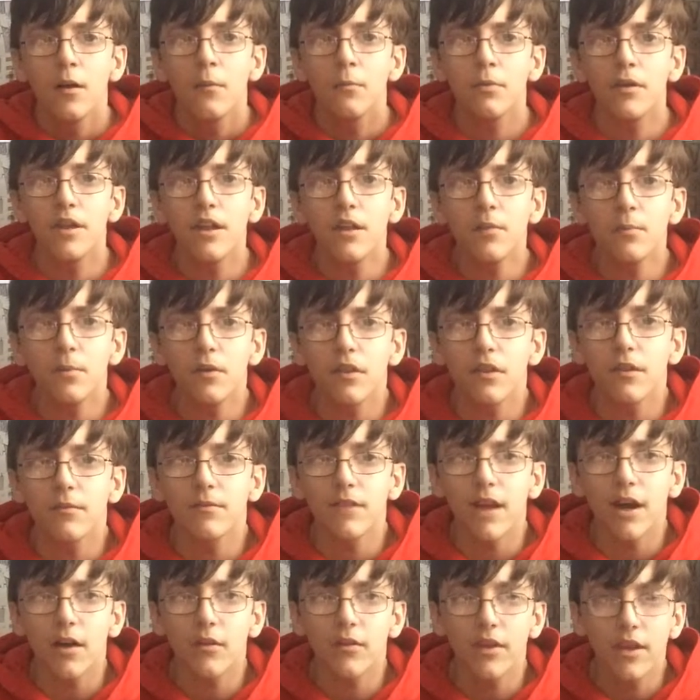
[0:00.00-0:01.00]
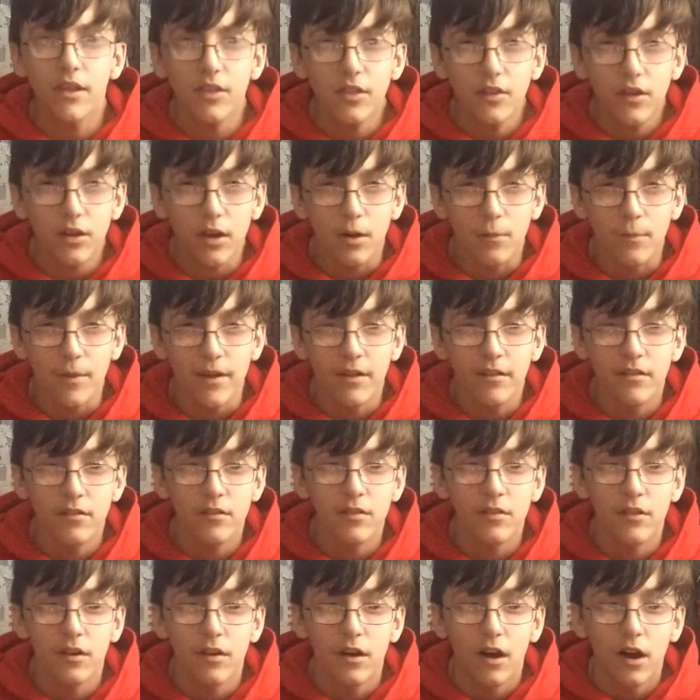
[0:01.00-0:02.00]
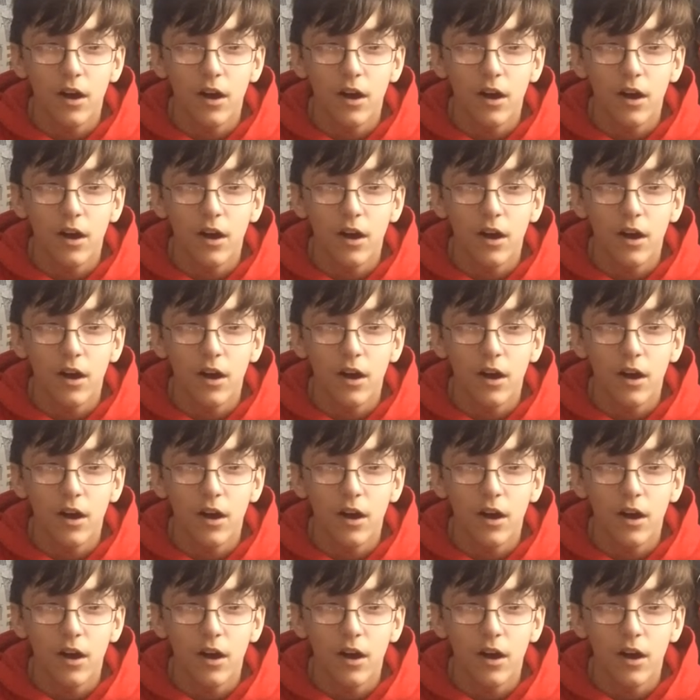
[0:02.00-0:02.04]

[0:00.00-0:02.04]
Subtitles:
please put them down in the comments and